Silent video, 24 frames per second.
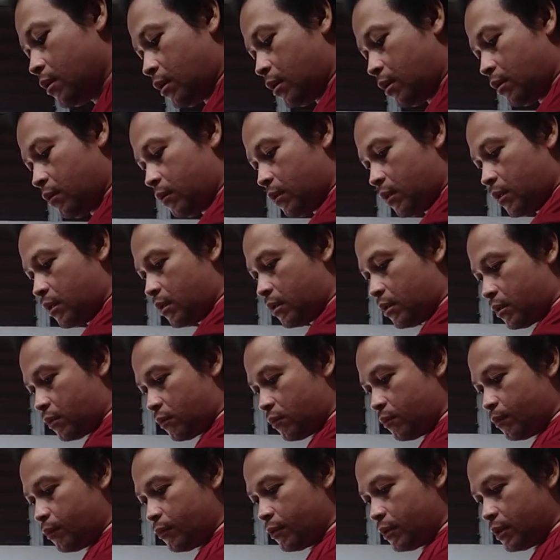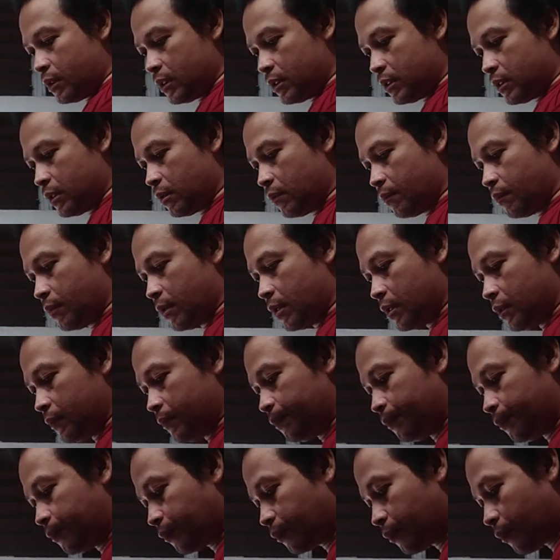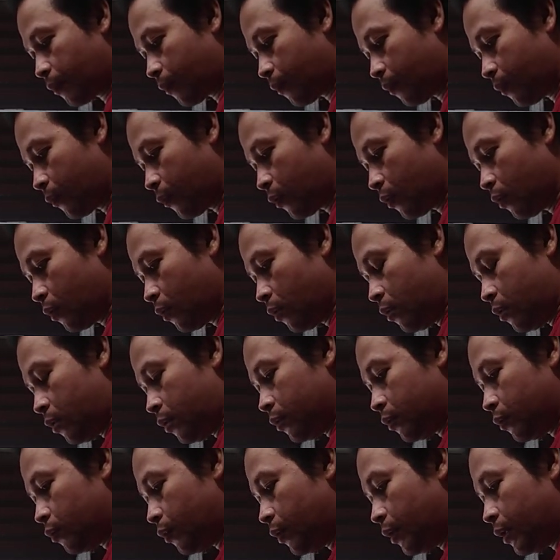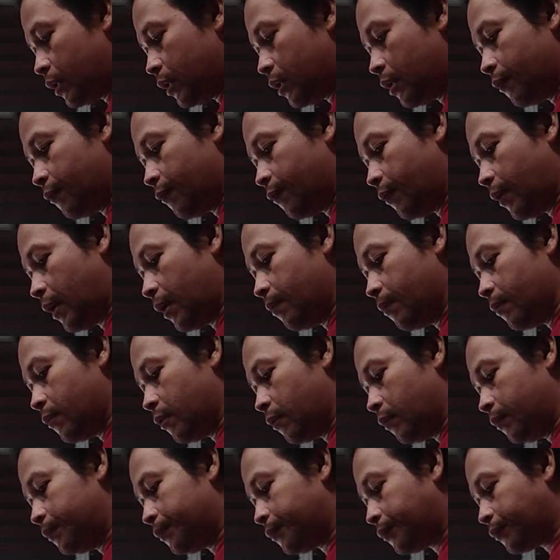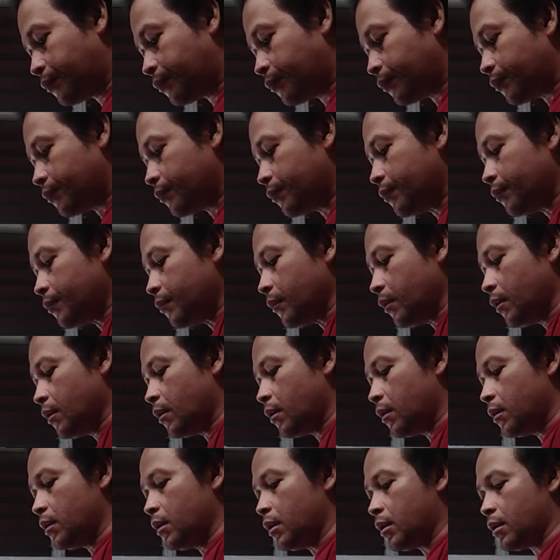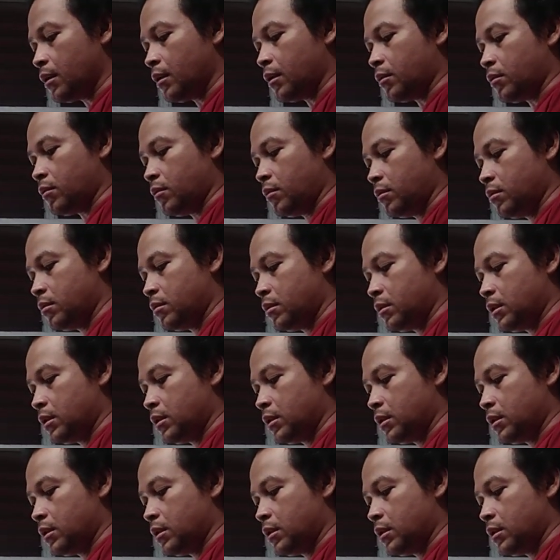46, 47. Kaya, 47, 25, no? Kaya ito.